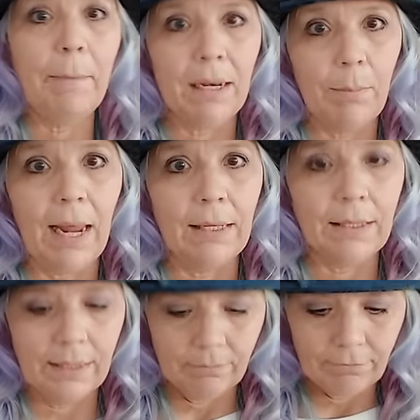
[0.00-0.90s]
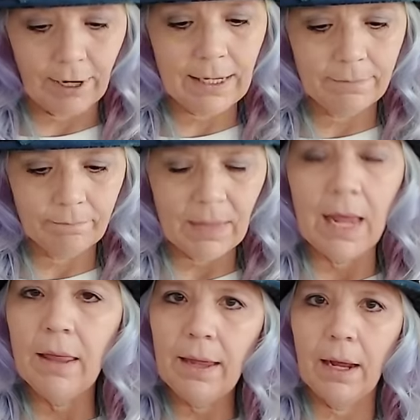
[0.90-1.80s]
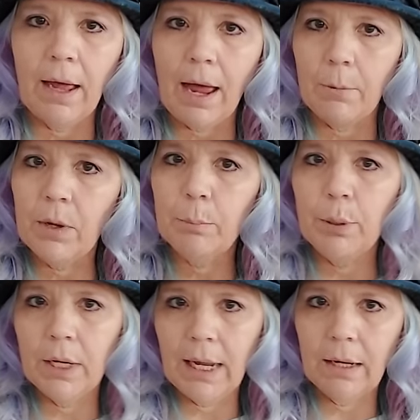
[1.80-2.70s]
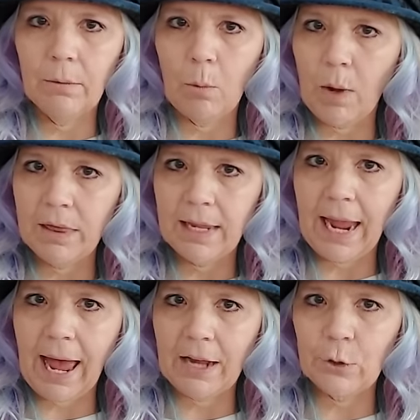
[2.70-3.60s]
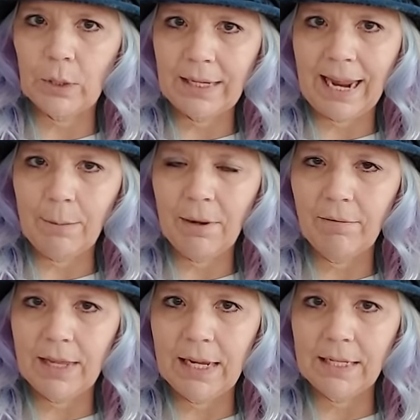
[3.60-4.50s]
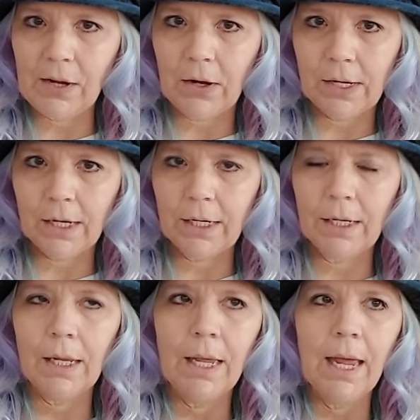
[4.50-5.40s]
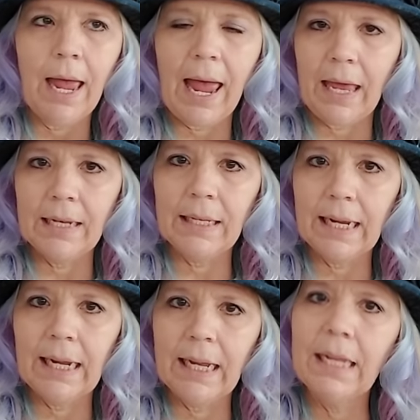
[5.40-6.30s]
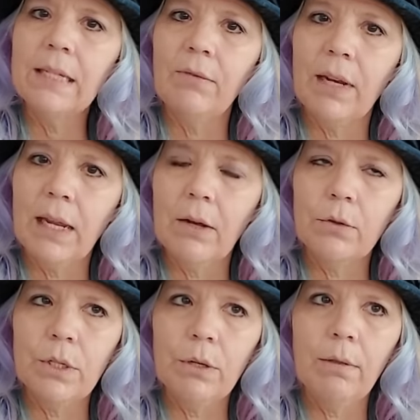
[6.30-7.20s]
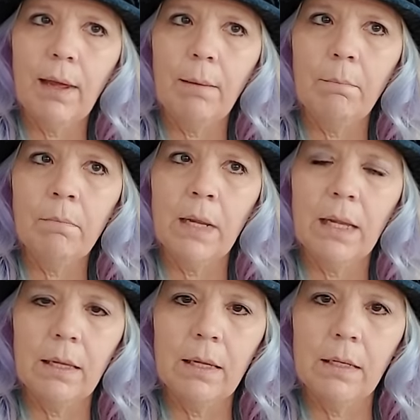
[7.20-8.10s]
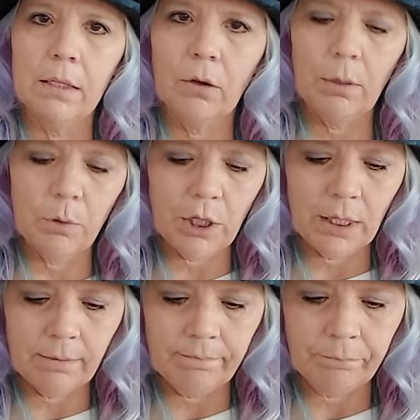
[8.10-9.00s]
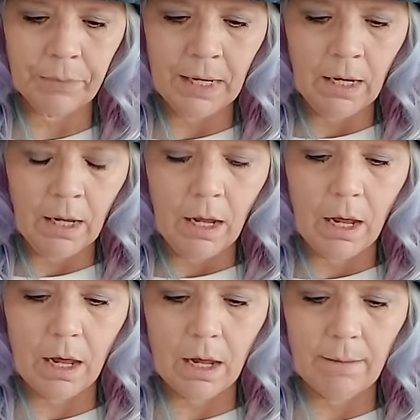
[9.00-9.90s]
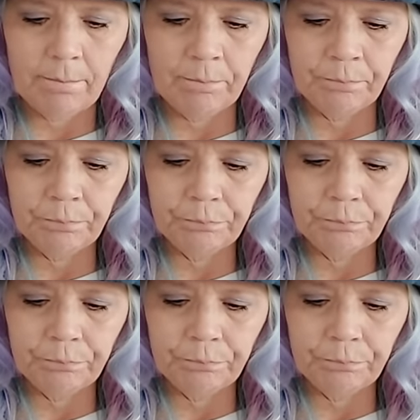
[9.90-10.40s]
pants, right? That I will put in what the actual name of these are and link his video to them in the description. Um,